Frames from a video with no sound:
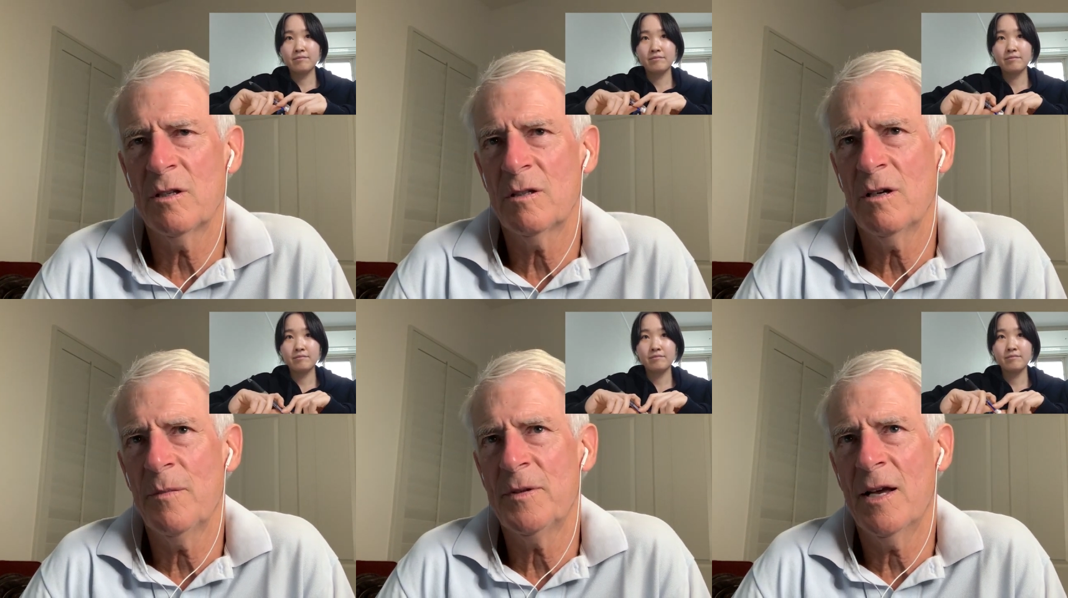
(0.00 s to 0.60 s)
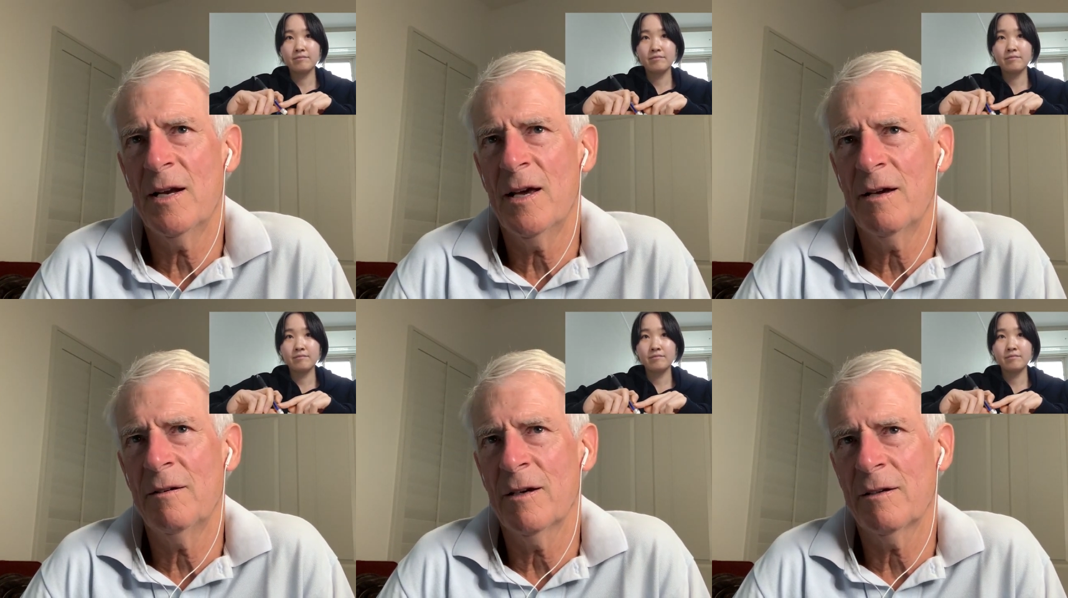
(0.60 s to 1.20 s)
Speaker 1: at the top 10,
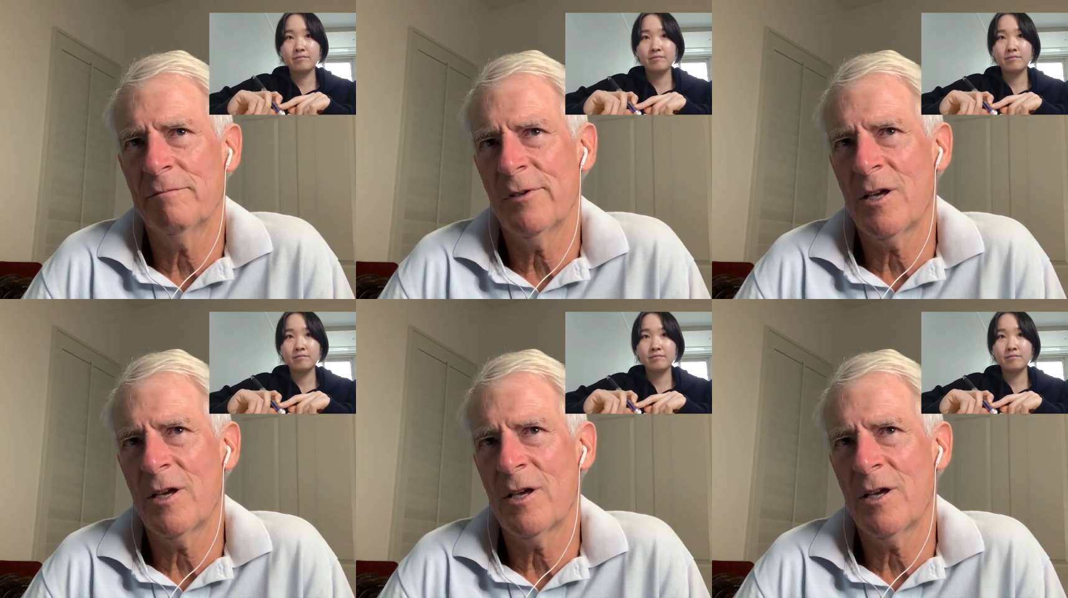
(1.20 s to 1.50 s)
like,